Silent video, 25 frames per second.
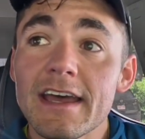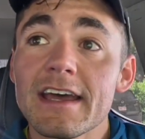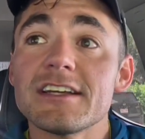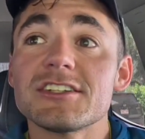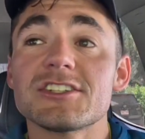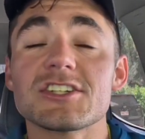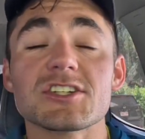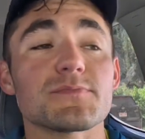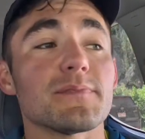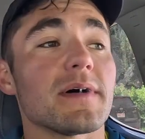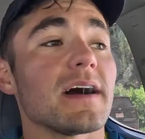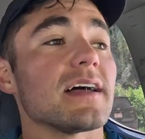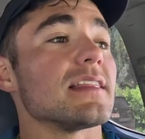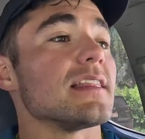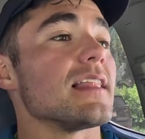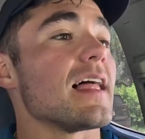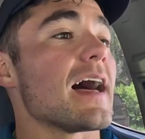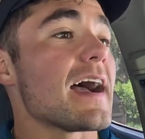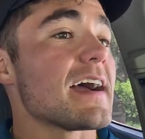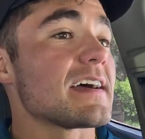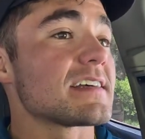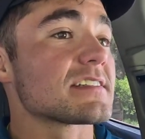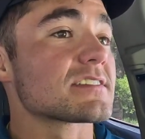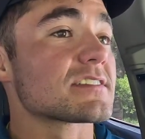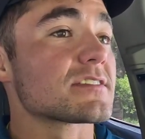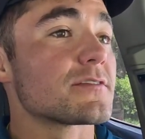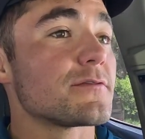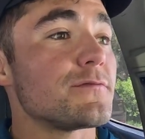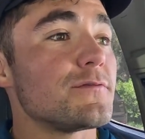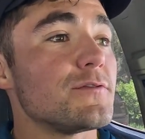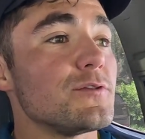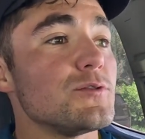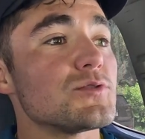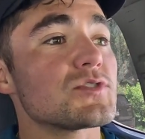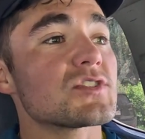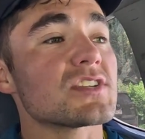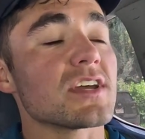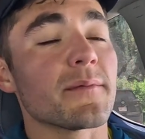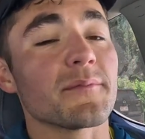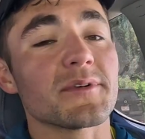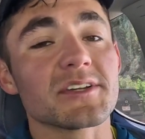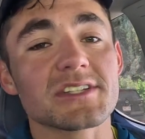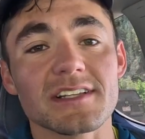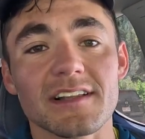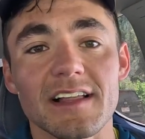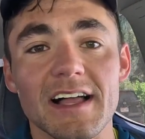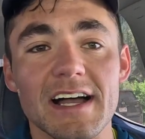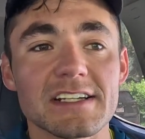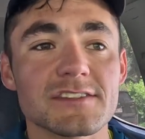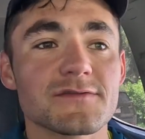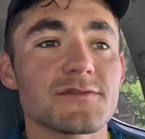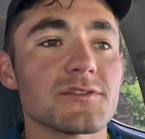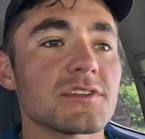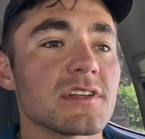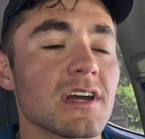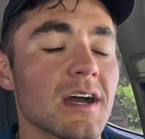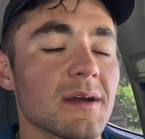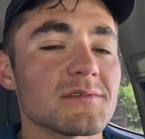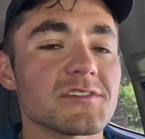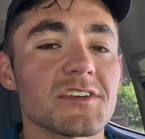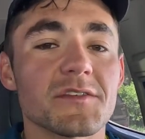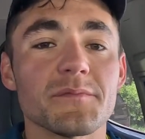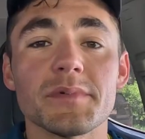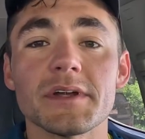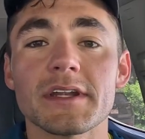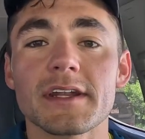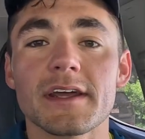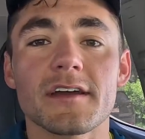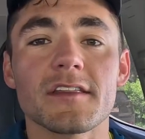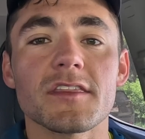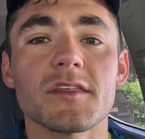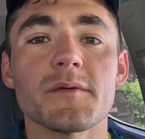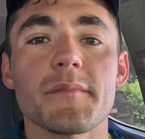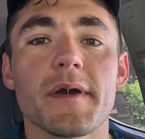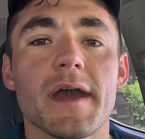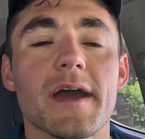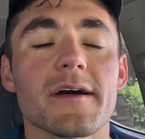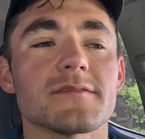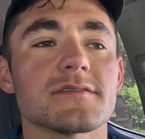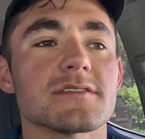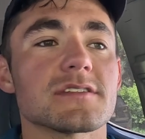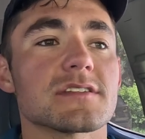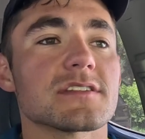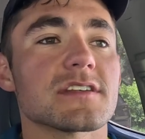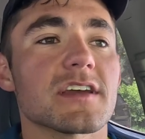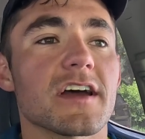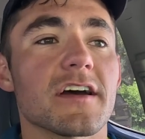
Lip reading: Just my last few summits, the last few times I've been out in the mountains,